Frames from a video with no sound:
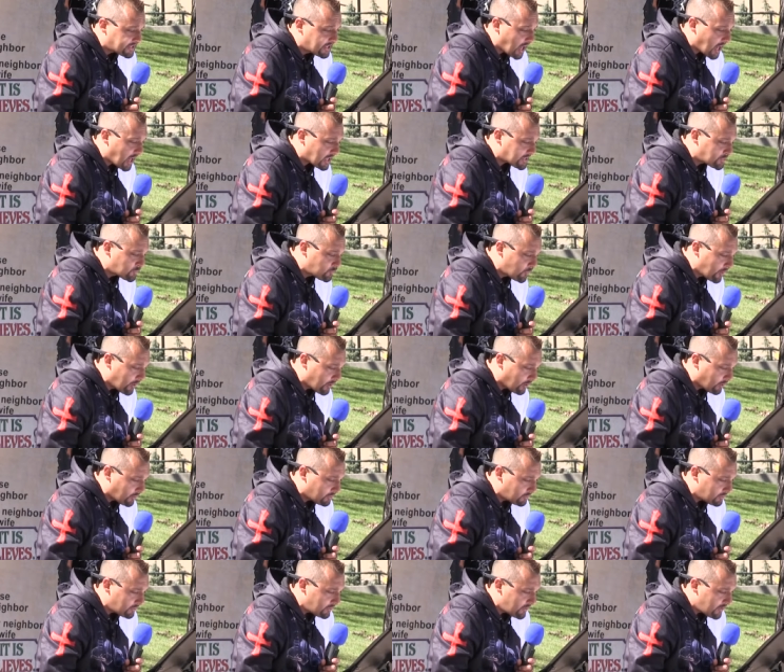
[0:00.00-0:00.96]
God's
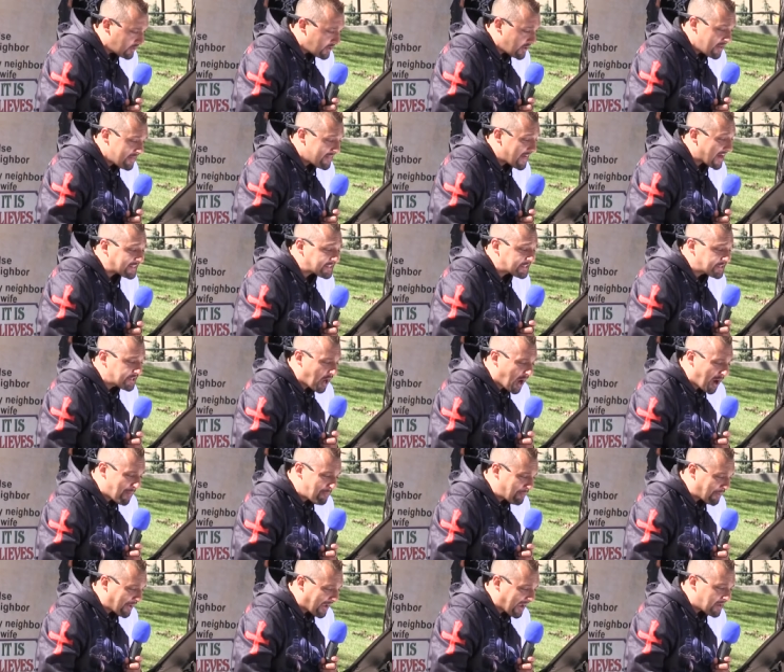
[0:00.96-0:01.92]
will. That's
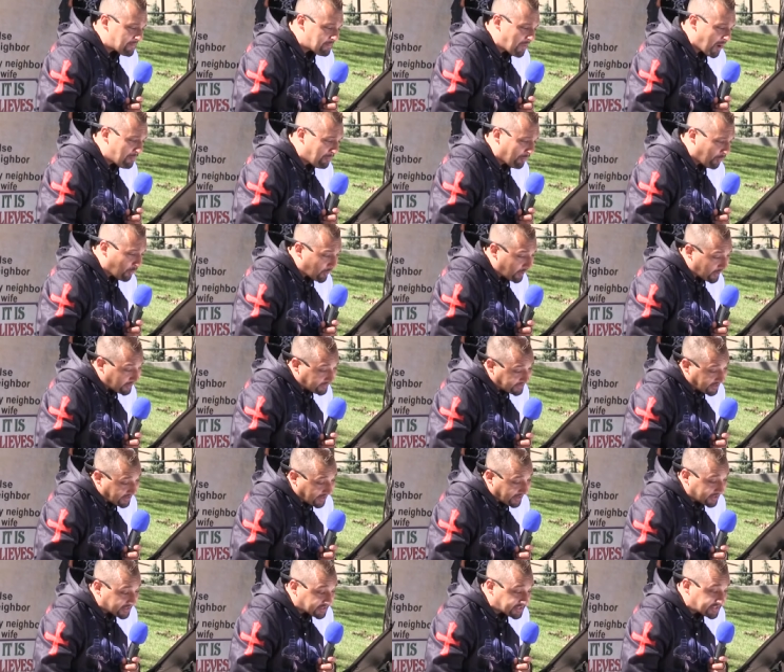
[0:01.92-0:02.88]
not pain, my boy.
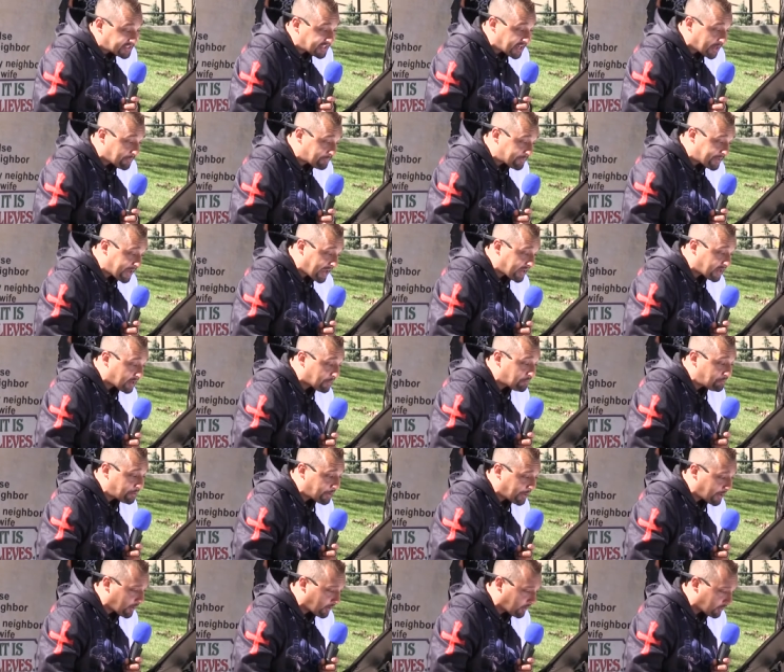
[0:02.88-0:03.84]
Take a sip, take a
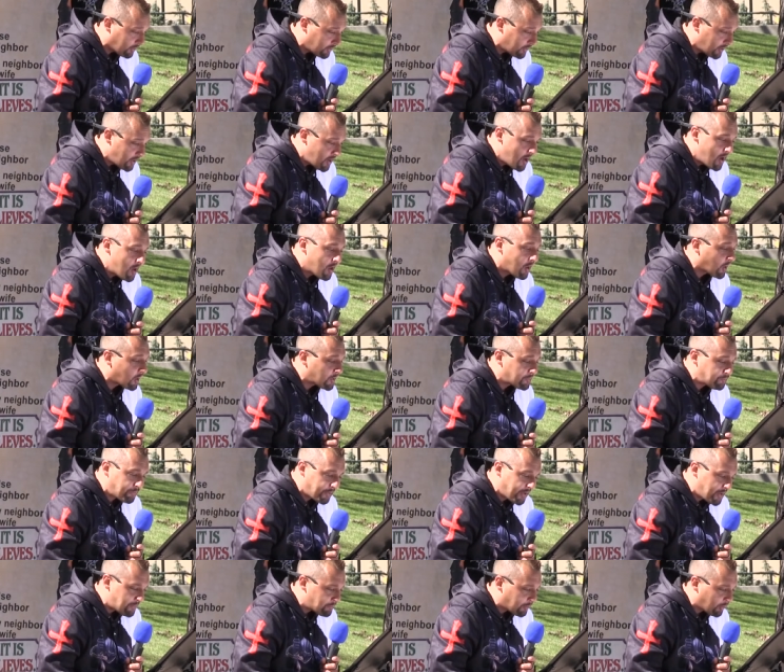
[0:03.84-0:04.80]
pill. Hurt
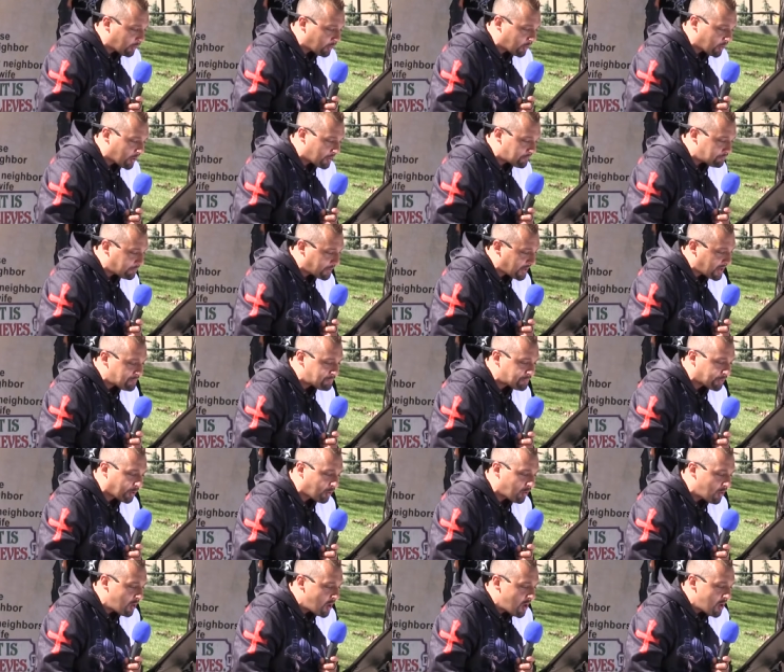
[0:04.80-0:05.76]
people, hurt
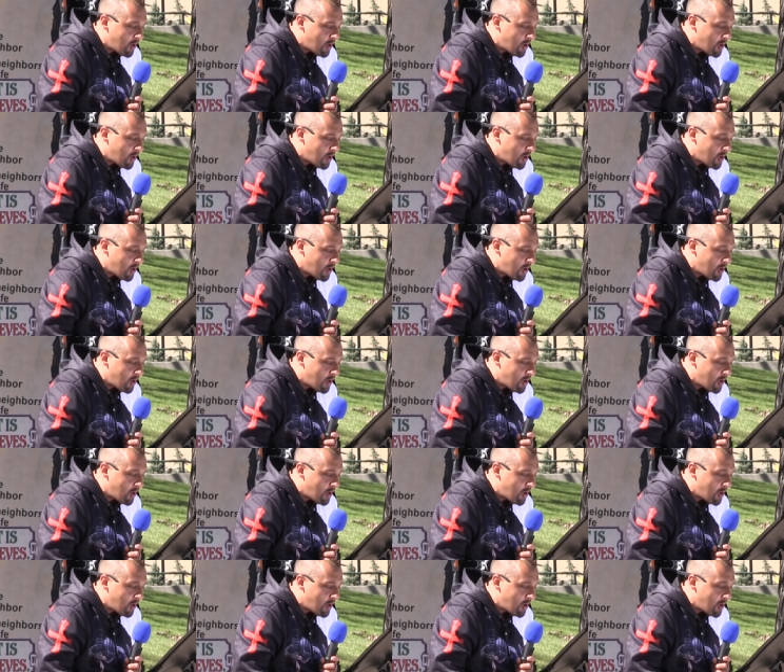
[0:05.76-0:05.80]
people.